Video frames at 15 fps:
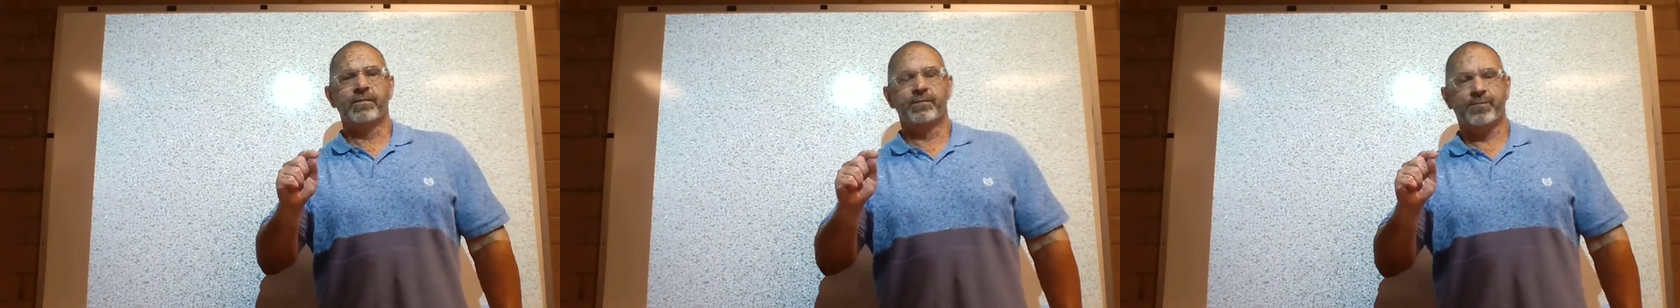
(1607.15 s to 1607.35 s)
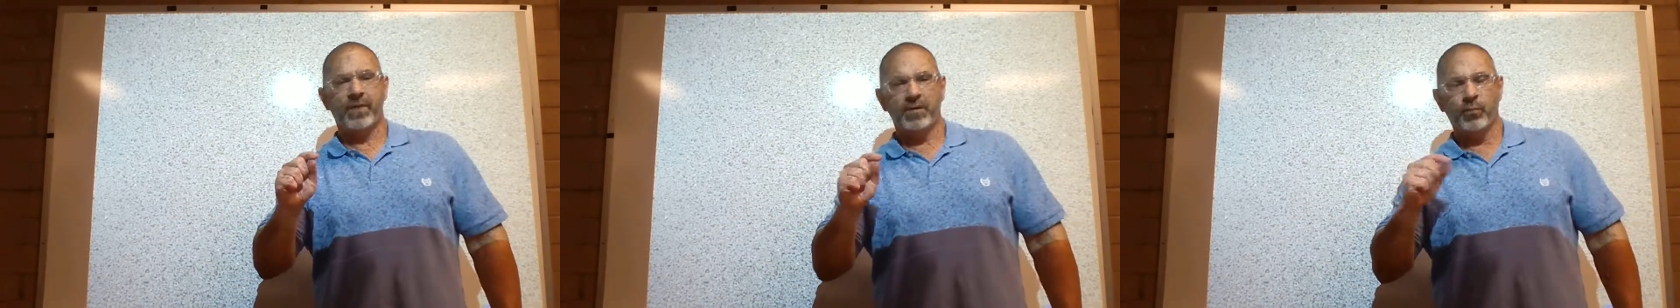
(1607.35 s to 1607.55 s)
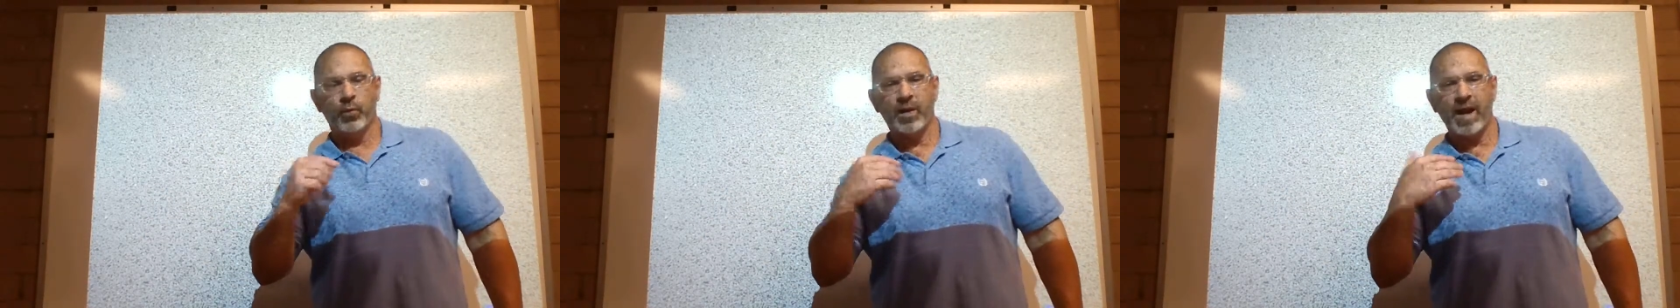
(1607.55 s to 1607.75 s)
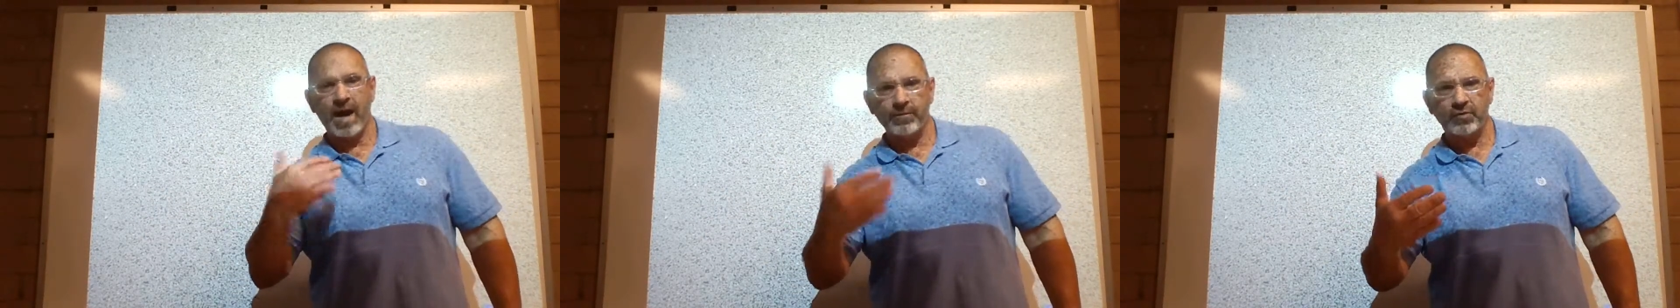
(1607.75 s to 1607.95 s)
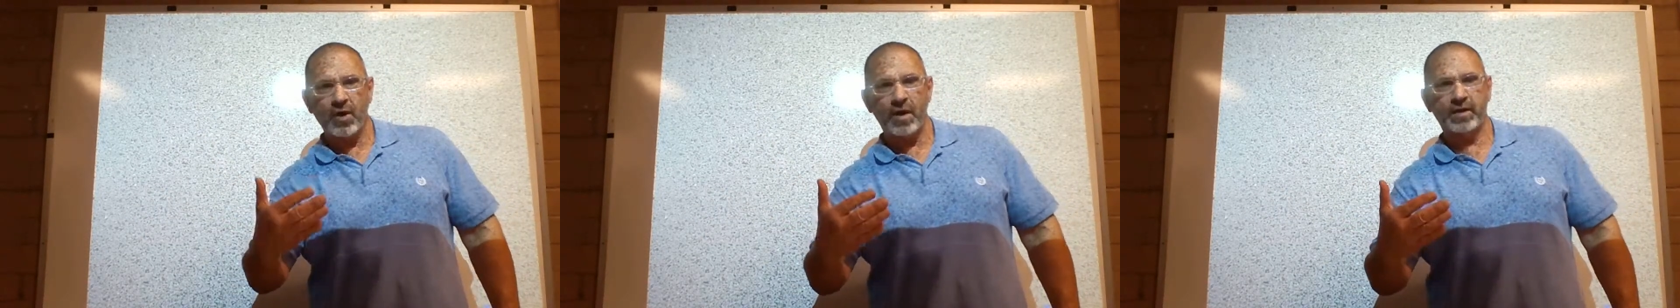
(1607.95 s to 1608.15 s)
what
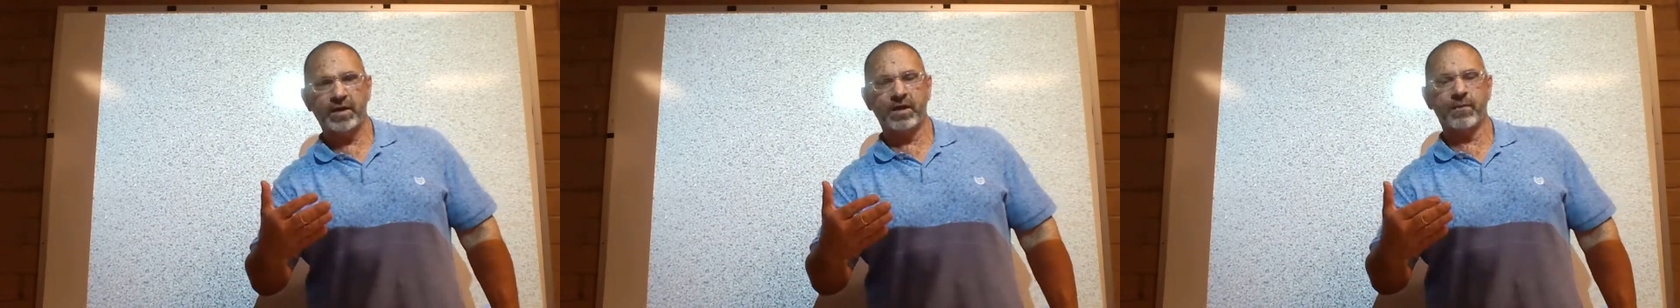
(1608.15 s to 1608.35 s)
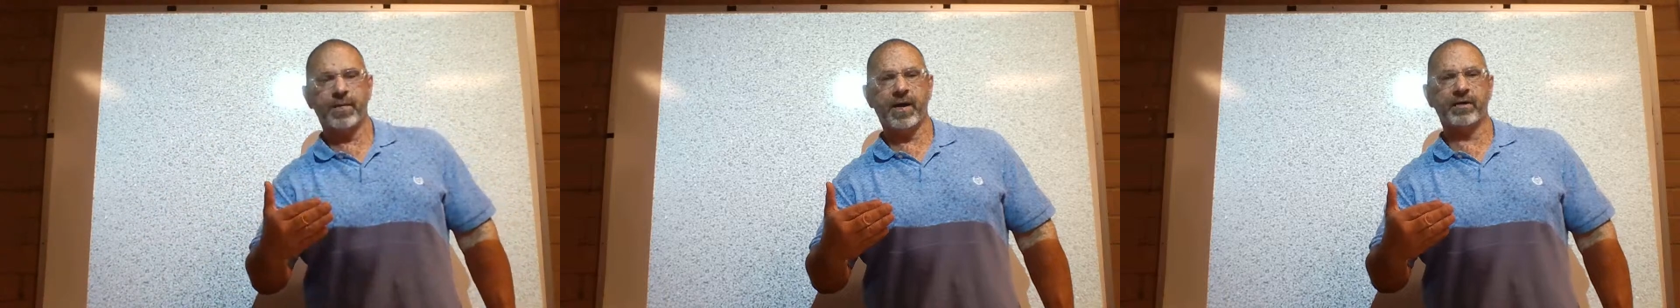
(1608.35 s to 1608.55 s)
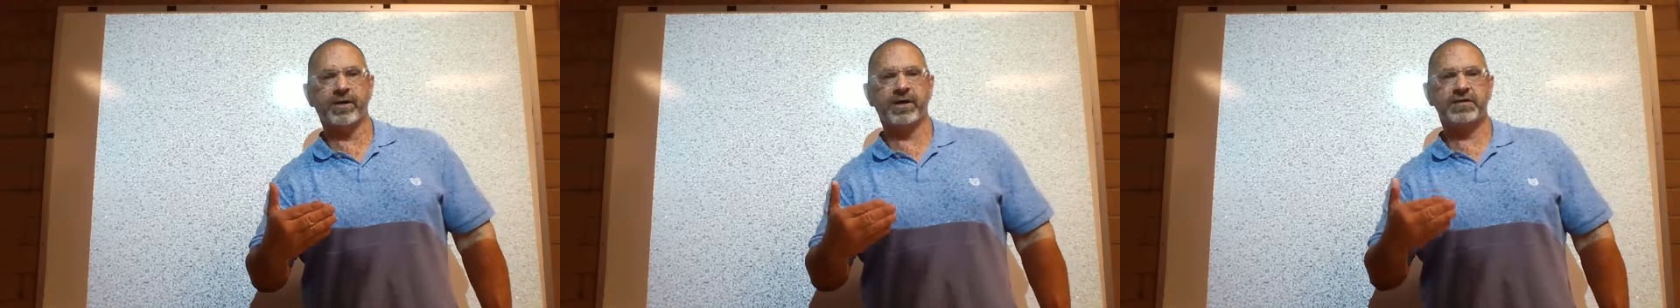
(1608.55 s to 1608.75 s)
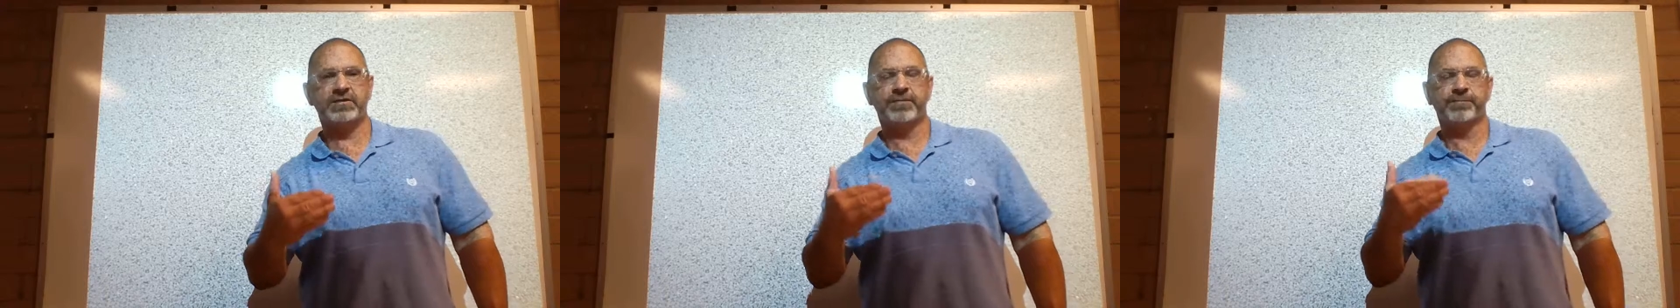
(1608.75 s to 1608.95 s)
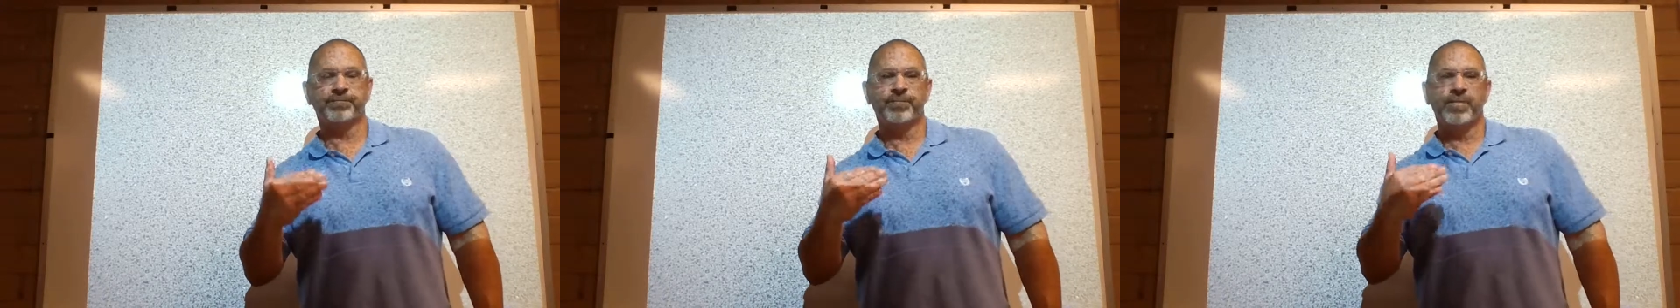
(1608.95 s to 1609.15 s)
I'm talking about
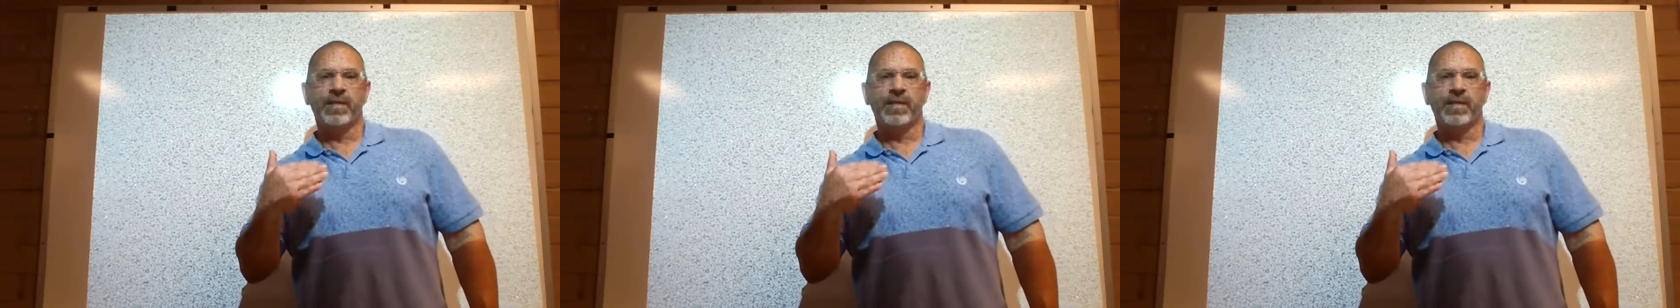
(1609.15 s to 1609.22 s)
is